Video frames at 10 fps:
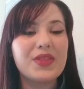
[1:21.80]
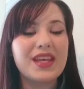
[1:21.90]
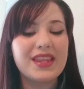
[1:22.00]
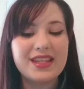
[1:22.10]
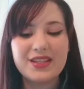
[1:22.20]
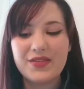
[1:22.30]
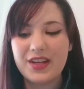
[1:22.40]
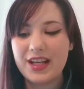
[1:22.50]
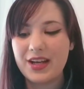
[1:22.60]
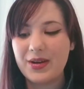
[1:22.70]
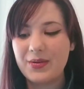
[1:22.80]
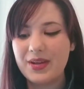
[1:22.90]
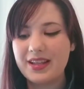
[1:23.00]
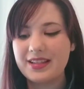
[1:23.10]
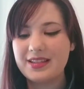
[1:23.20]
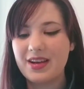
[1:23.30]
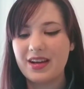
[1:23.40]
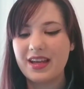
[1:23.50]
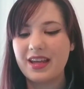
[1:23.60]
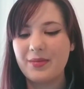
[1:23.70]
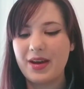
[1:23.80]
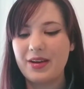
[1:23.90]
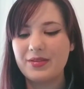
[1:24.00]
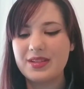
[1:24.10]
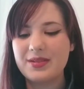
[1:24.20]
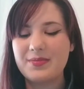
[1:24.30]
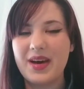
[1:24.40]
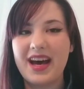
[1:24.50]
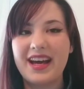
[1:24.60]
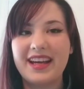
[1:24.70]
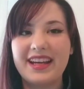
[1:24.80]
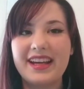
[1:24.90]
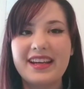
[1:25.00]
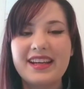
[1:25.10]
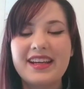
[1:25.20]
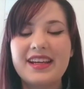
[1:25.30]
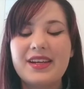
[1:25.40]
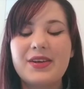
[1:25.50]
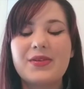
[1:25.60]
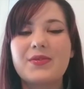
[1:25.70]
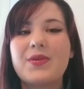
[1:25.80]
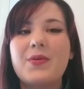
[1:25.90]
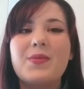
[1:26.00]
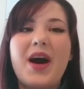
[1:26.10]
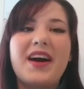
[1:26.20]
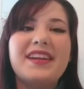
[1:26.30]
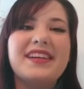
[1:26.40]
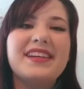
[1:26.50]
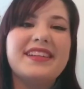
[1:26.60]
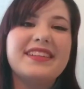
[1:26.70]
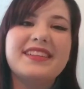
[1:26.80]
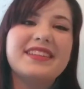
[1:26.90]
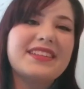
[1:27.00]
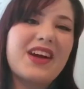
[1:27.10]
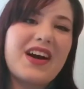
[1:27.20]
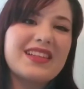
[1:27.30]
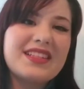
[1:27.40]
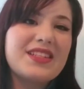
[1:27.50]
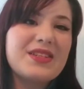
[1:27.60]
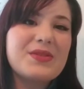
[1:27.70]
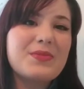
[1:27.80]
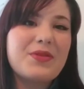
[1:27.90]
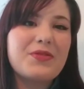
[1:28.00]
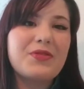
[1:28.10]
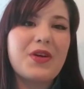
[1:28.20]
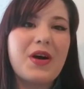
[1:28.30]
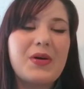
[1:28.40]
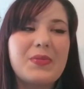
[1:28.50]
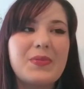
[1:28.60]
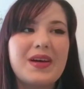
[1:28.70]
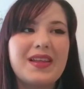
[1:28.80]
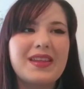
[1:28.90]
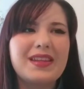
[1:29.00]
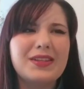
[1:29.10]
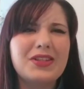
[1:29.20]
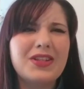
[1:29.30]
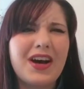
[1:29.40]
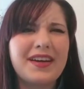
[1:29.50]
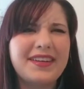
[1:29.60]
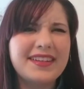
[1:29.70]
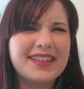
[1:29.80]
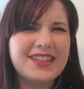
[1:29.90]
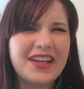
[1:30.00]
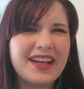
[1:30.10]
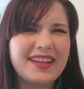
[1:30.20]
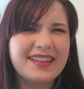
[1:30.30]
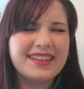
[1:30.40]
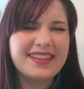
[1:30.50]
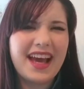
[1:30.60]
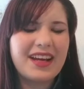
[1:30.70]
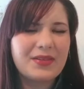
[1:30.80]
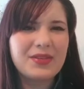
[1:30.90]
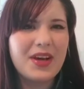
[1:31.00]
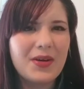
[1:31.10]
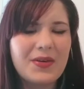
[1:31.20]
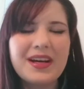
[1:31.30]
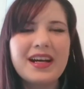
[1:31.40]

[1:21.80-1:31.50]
this video is talking about my Romana costume from the Shada, I don't know,